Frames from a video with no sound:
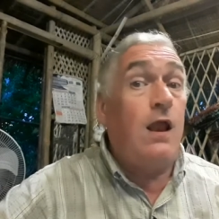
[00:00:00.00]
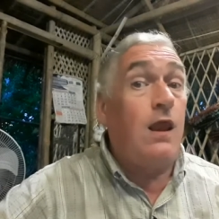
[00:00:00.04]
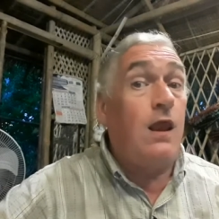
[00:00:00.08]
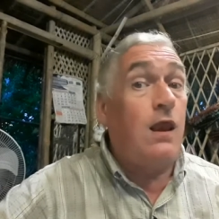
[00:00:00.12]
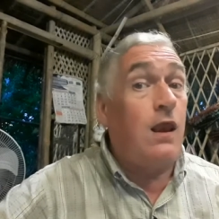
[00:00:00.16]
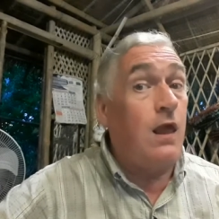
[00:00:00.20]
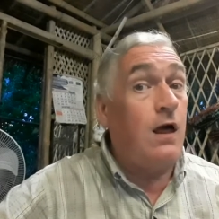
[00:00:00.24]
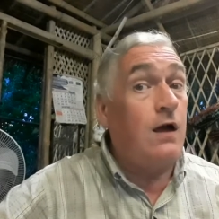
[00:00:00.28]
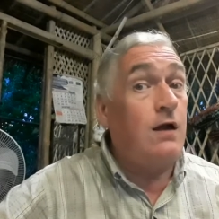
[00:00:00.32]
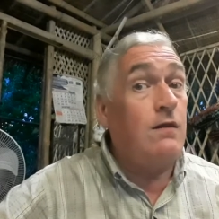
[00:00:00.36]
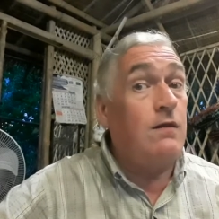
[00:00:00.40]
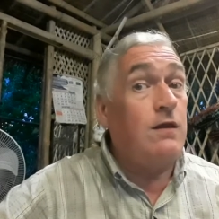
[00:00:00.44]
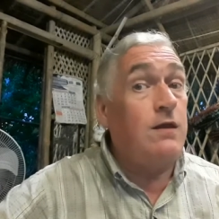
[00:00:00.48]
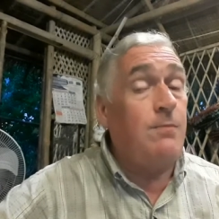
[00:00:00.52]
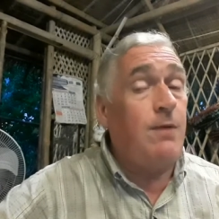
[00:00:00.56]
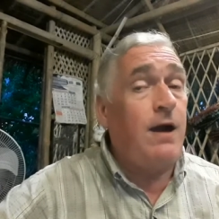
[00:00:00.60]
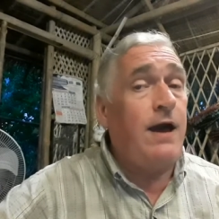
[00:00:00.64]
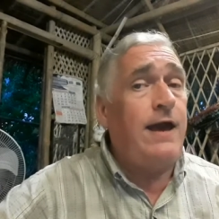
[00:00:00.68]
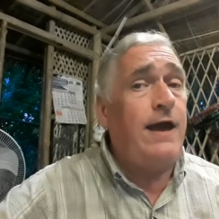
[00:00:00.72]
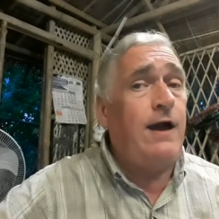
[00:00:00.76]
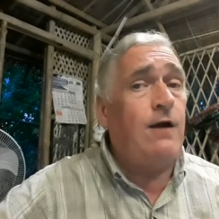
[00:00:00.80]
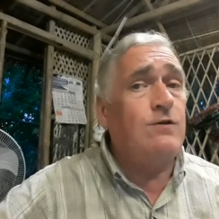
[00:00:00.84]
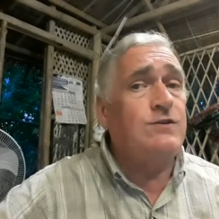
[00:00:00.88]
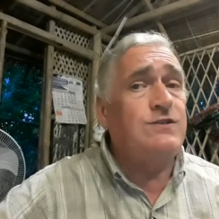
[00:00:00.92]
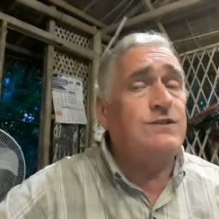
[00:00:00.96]
Luckily, my
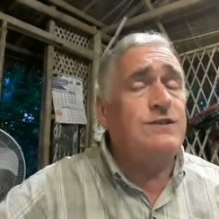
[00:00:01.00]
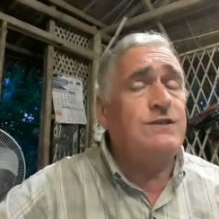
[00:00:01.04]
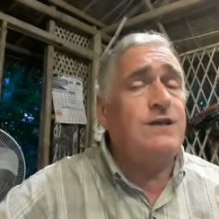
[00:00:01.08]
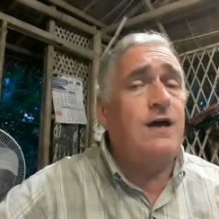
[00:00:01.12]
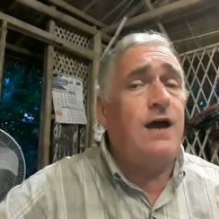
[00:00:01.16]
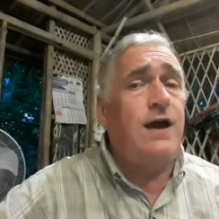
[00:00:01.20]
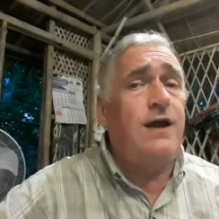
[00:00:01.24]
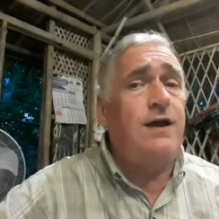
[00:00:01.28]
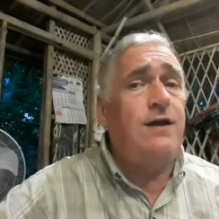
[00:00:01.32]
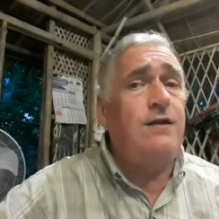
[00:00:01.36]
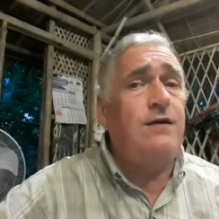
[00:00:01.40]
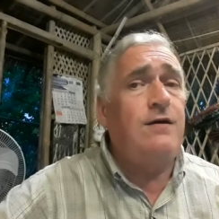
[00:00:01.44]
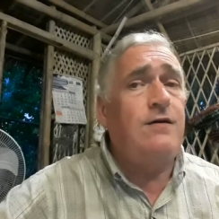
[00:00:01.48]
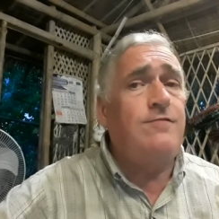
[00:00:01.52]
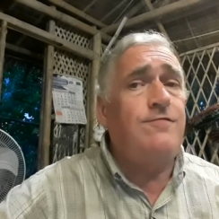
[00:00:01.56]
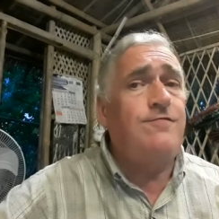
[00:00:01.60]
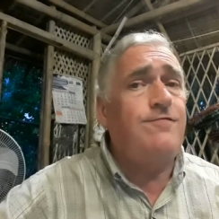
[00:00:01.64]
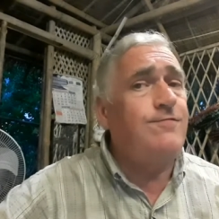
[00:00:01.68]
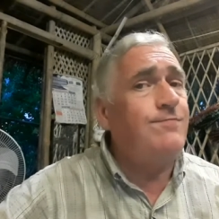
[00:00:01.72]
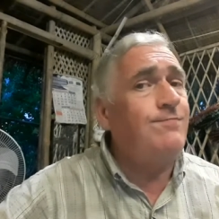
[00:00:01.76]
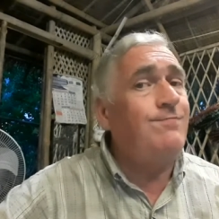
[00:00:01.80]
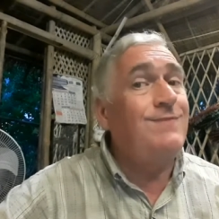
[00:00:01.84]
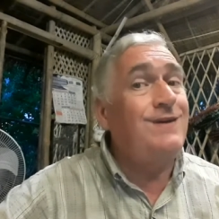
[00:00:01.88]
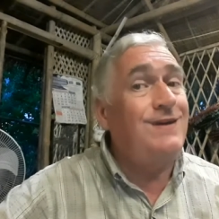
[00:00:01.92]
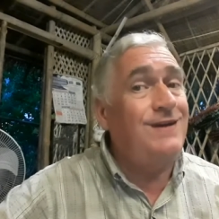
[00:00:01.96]
house is high
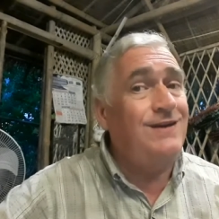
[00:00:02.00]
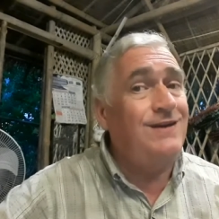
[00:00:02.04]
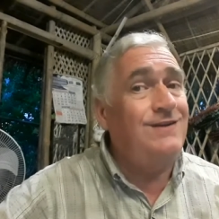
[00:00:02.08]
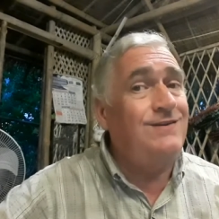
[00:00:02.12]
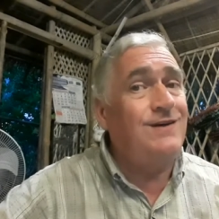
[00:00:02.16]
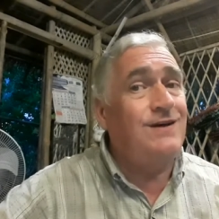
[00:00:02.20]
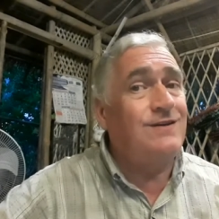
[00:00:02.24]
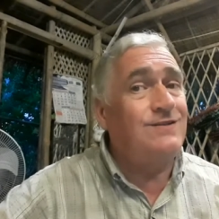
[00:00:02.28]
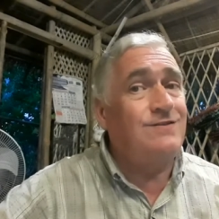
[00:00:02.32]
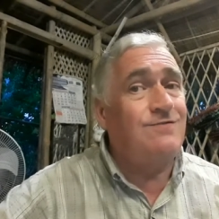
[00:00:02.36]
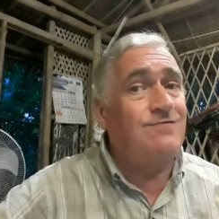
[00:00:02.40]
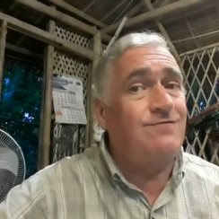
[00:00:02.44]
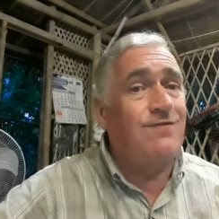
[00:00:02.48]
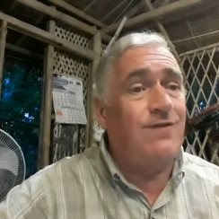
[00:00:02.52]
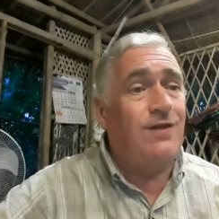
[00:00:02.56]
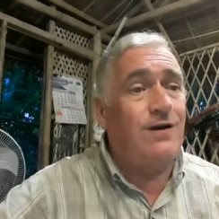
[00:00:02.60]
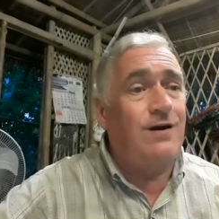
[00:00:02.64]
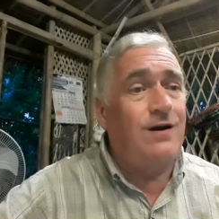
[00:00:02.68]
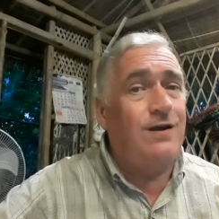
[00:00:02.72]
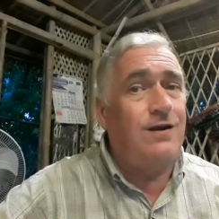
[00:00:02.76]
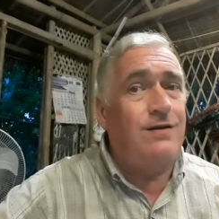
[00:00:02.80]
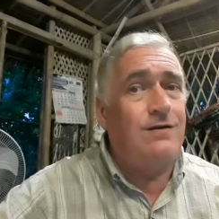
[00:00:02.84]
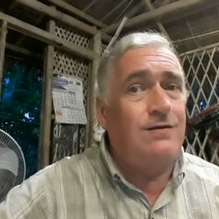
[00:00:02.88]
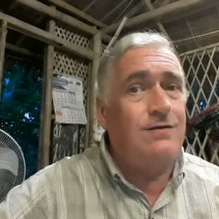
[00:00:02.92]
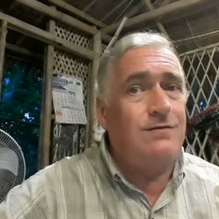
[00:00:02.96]
enough, it doesn't
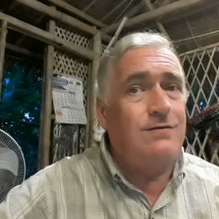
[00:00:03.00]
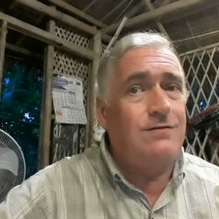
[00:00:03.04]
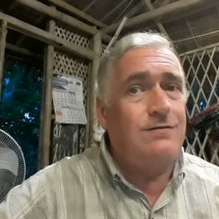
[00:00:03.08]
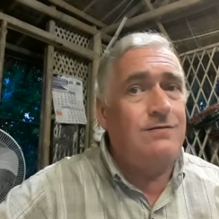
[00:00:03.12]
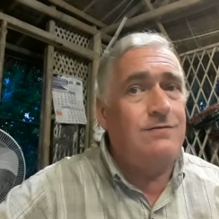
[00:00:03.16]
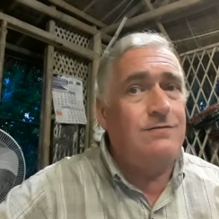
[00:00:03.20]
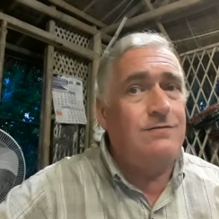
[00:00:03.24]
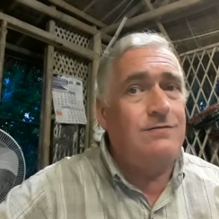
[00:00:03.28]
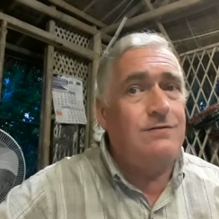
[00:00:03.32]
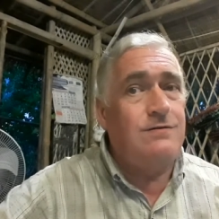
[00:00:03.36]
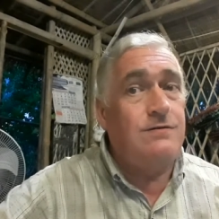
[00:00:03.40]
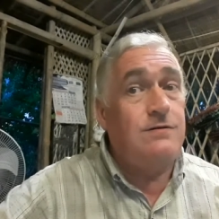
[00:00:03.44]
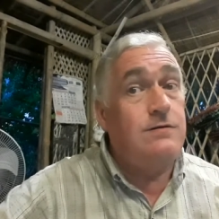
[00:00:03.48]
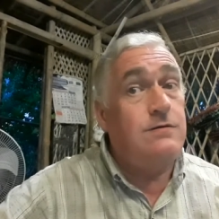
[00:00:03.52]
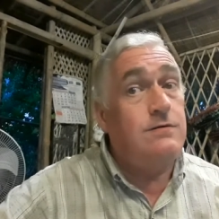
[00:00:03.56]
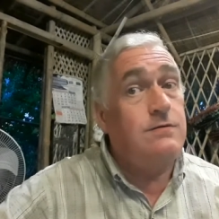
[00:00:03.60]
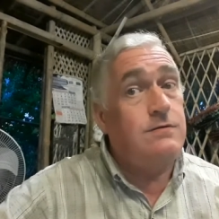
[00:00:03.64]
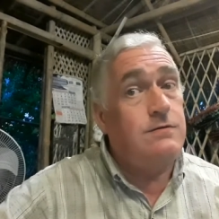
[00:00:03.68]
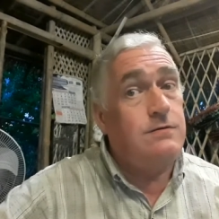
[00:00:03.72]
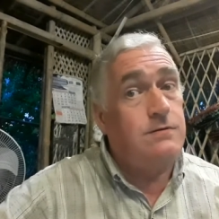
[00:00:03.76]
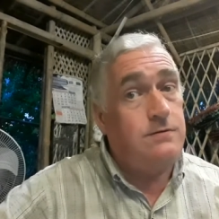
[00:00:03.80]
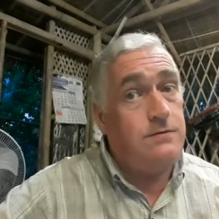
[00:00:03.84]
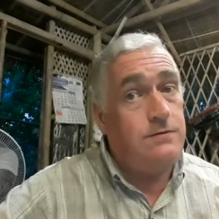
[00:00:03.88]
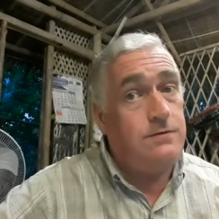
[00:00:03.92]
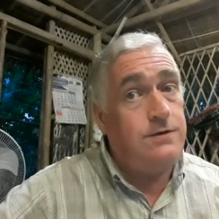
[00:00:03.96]
flood
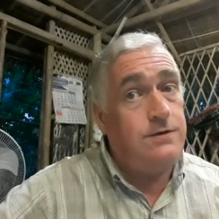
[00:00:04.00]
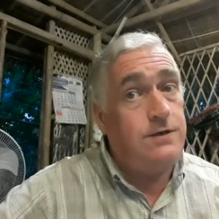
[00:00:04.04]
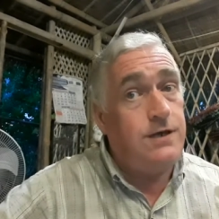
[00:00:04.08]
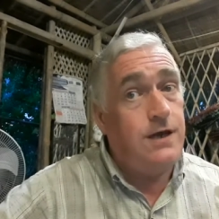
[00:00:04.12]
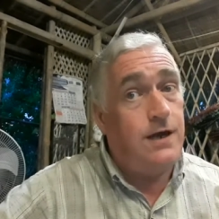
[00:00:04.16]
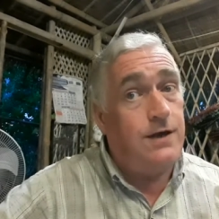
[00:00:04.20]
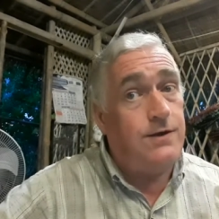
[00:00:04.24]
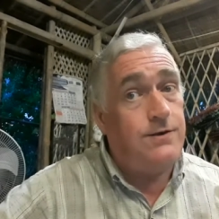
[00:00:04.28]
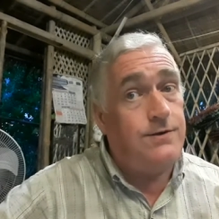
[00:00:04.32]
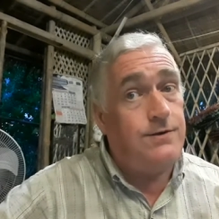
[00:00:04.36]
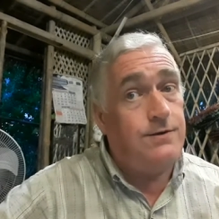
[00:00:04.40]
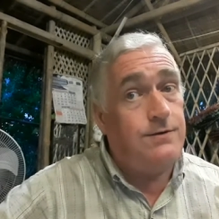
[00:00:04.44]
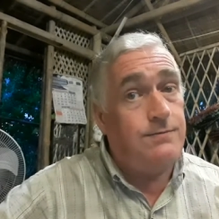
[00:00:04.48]
yet.